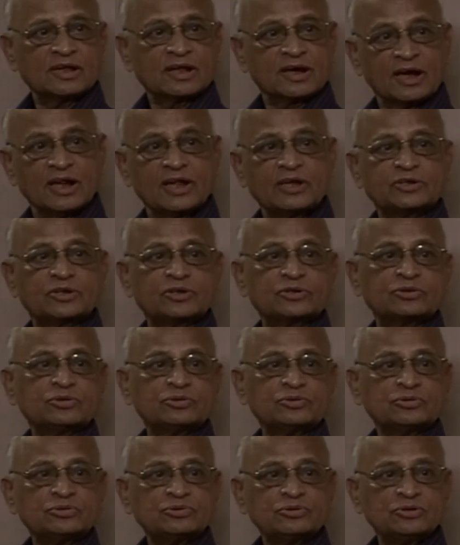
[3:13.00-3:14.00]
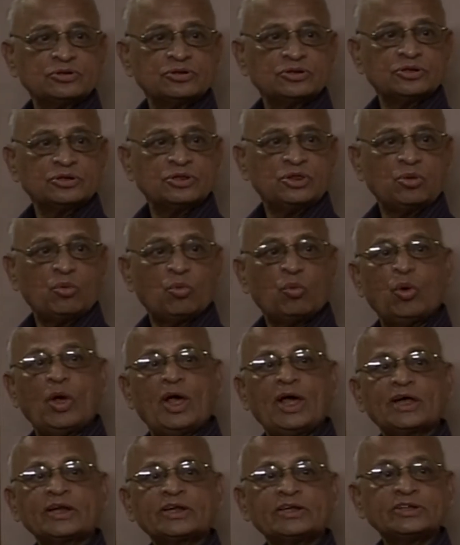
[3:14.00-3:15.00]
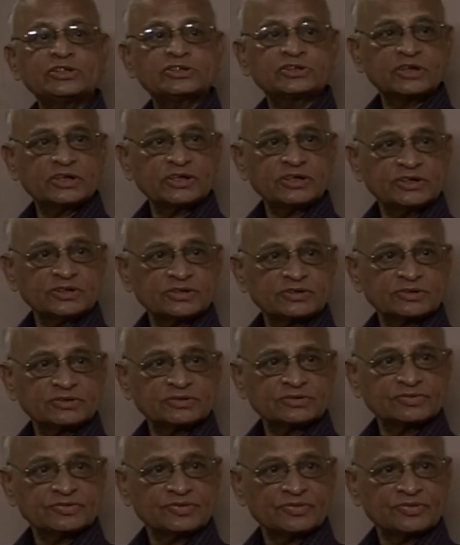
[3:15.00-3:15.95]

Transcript: related to where he studies,